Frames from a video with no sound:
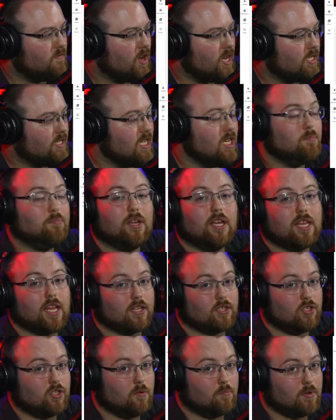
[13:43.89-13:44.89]
if I did play
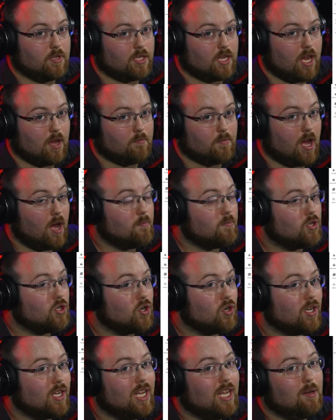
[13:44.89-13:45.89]
that stupid game, I'm
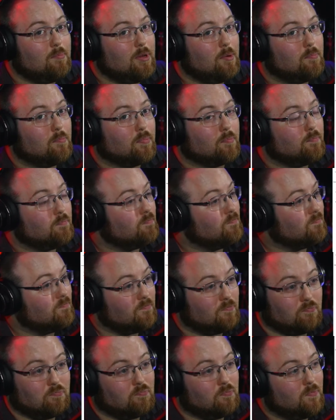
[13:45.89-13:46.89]
sure he'd be
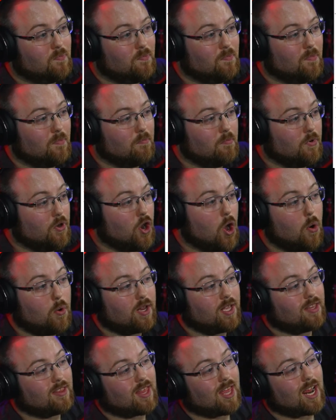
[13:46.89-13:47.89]

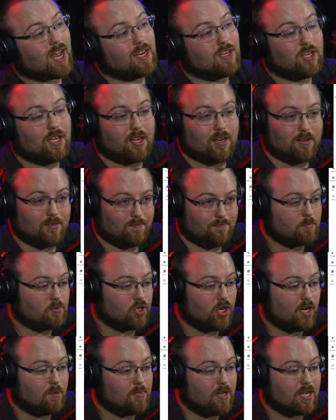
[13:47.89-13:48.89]
noting that I did. I'm
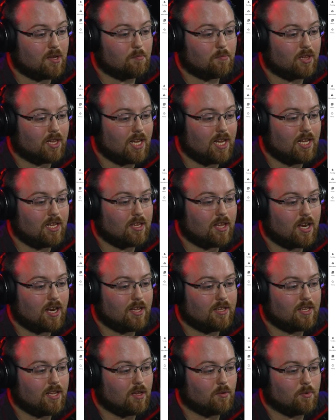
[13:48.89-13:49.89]
sure he'd be complaining that
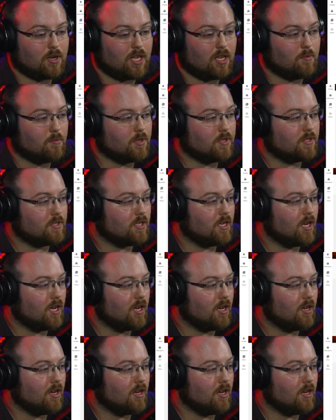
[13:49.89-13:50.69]
I did when he was